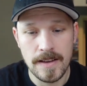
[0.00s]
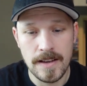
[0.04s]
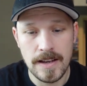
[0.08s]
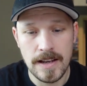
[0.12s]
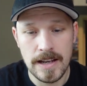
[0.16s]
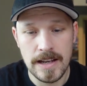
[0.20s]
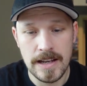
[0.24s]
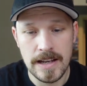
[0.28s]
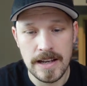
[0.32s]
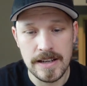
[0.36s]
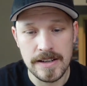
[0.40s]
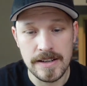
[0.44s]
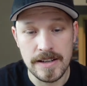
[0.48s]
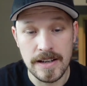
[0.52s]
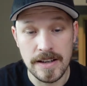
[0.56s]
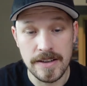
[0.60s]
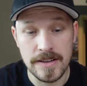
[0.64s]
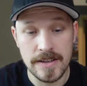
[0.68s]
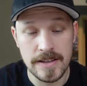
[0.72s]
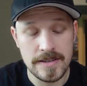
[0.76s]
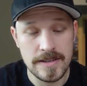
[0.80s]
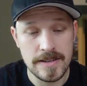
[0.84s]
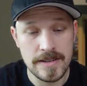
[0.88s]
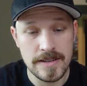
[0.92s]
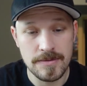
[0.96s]
and
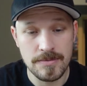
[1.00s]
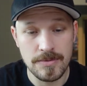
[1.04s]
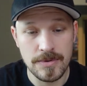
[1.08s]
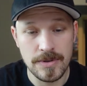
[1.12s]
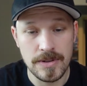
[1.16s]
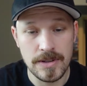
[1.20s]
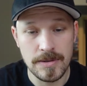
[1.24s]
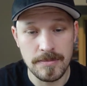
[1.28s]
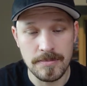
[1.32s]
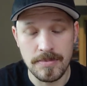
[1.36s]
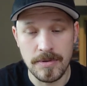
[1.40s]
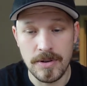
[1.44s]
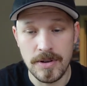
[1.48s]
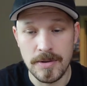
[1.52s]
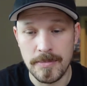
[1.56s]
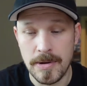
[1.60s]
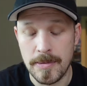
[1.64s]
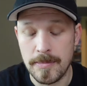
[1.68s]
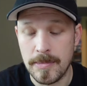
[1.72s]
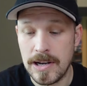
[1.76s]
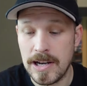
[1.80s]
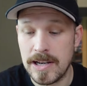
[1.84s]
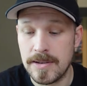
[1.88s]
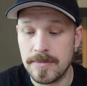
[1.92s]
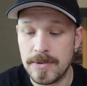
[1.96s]
this is really blowing my
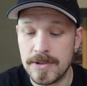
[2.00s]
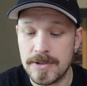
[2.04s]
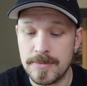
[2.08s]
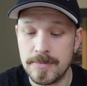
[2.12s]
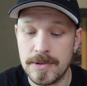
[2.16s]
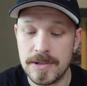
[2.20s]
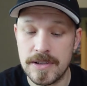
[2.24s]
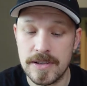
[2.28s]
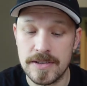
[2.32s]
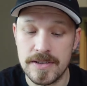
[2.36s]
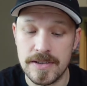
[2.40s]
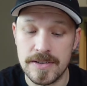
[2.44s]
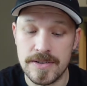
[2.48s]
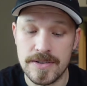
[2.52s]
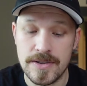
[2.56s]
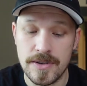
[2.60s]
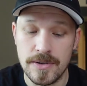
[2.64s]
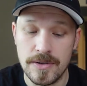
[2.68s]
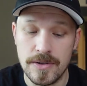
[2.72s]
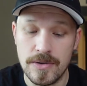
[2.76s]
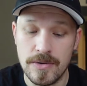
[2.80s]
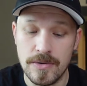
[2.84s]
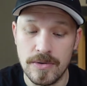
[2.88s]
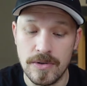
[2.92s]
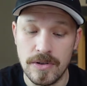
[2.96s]
mind just because it's
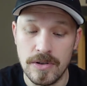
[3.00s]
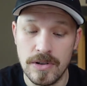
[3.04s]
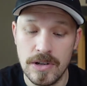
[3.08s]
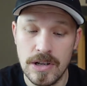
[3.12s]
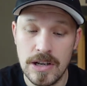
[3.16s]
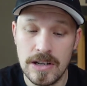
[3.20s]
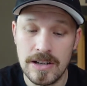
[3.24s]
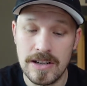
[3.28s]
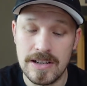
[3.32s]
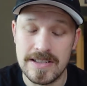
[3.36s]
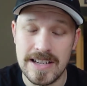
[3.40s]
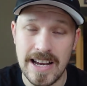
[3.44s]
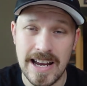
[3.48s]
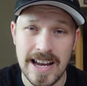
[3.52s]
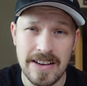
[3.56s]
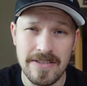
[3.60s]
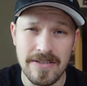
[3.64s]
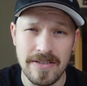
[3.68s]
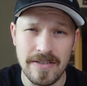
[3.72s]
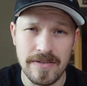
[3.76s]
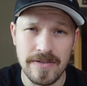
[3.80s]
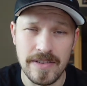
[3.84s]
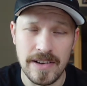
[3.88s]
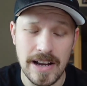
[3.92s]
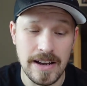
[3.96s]
so cool. Because I
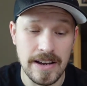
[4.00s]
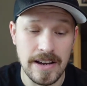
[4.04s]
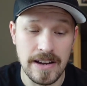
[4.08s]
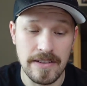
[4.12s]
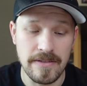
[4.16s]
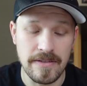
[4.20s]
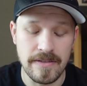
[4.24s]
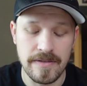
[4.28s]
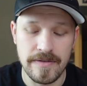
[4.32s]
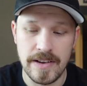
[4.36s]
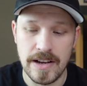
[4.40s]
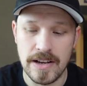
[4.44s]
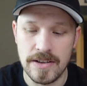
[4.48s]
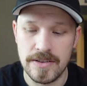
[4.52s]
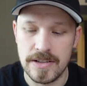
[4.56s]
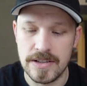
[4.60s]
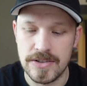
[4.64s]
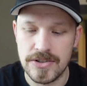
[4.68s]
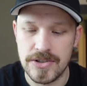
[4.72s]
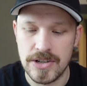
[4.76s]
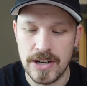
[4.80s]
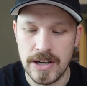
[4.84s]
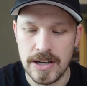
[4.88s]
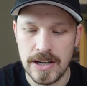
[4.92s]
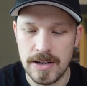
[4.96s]
haven't found
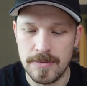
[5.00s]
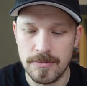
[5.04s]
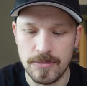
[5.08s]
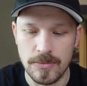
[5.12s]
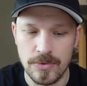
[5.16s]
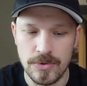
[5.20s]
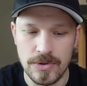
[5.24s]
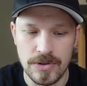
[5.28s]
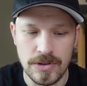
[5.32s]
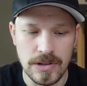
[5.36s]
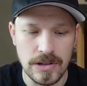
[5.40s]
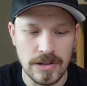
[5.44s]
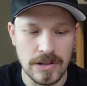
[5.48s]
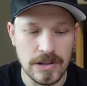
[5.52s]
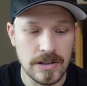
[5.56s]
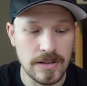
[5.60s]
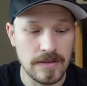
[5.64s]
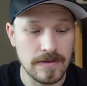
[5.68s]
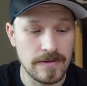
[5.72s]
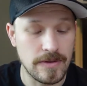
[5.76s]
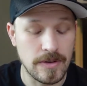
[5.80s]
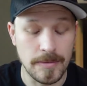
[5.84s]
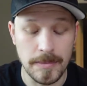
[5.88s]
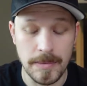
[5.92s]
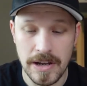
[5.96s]
these yet. I'm really
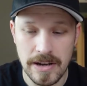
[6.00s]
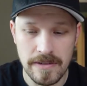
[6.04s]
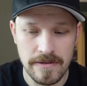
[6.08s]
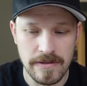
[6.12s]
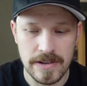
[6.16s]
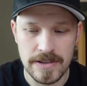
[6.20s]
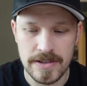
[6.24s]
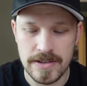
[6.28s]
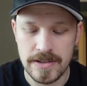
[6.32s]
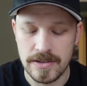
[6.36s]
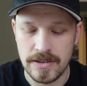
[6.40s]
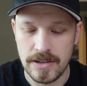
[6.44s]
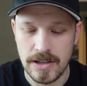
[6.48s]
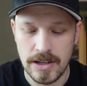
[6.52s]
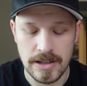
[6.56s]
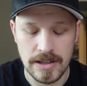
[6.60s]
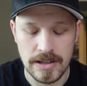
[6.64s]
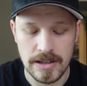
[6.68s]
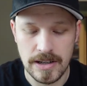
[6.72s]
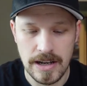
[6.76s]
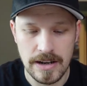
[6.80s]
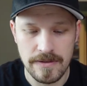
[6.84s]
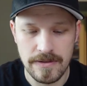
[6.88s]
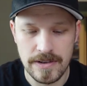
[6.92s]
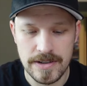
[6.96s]
looking for them every
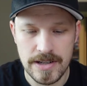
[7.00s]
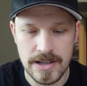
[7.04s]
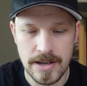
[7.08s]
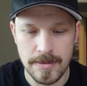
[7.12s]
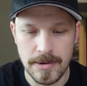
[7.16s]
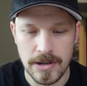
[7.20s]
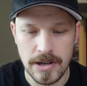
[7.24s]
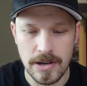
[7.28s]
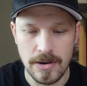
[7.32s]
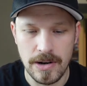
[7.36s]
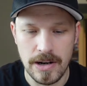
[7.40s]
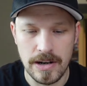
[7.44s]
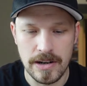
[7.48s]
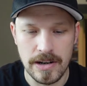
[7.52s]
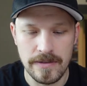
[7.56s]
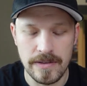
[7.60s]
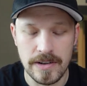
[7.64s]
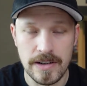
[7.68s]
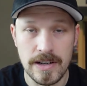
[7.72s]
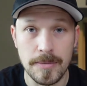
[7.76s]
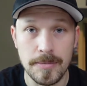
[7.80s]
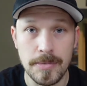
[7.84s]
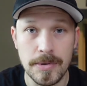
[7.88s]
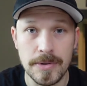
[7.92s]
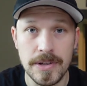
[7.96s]
time I go out, every
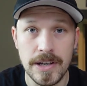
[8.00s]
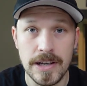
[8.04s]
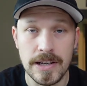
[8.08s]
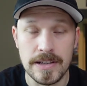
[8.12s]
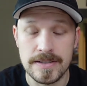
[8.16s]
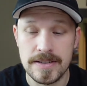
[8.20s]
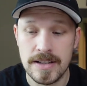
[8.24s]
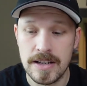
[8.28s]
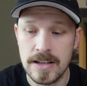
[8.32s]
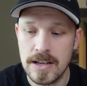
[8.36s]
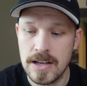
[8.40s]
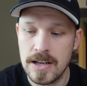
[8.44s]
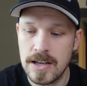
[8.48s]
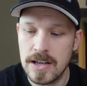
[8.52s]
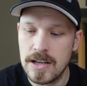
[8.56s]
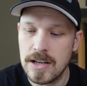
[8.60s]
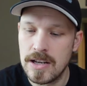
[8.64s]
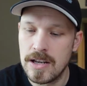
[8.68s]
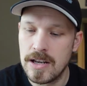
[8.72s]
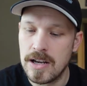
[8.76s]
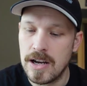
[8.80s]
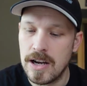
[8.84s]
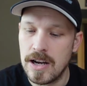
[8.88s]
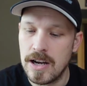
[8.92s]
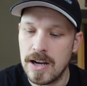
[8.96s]
couple days.
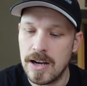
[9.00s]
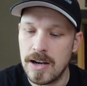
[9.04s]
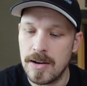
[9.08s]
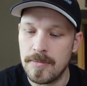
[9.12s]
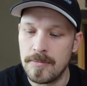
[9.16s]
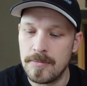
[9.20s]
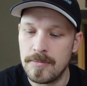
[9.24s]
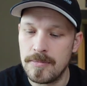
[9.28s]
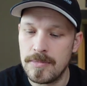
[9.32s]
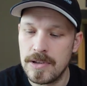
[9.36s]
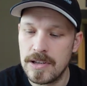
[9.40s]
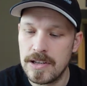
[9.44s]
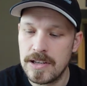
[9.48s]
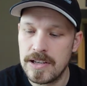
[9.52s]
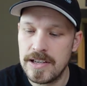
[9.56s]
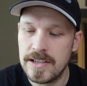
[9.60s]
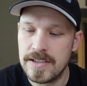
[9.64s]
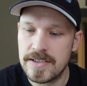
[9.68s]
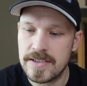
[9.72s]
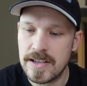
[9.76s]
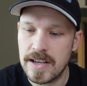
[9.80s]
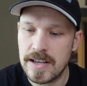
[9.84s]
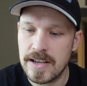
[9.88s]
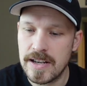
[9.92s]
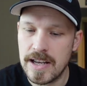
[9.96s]
He
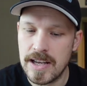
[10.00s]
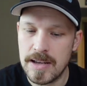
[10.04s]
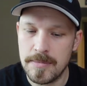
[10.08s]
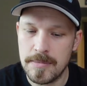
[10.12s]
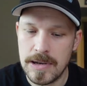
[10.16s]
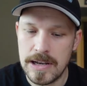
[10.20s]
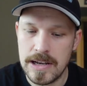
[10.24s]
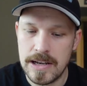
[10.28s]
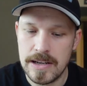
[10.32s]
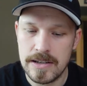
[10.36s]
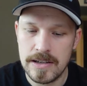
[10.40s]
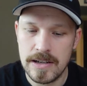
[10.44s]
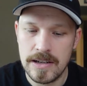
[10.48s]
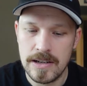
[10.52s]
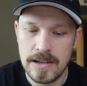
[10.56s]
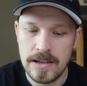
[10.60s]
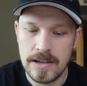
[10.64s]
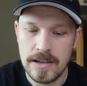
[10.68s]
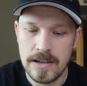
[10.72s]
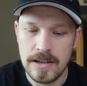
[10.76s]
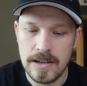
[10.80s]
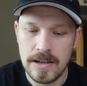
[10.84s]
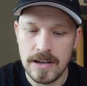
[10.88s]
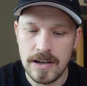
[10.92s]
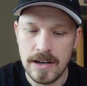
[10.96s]
said, "Hey man,
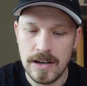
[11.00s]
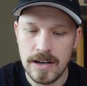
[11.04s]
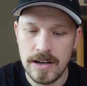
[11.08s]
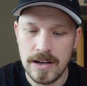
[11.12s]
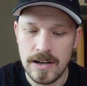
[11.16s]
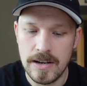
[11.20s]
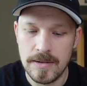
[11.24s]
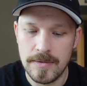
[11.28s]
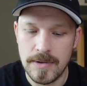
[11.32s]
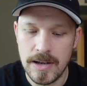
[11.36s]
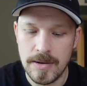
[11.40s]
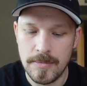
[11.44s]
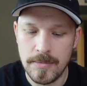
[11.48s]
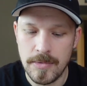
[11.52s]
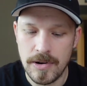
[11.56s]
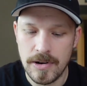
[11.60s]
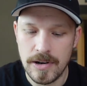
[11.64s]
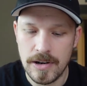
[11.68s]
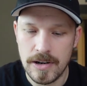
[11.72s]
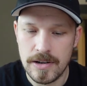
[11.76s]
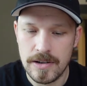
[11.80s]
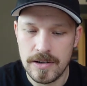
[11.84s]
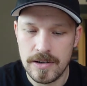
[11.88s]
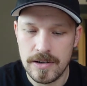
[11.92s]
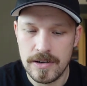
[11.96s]
hey
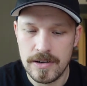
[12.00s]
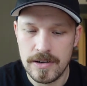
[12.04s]
Mark."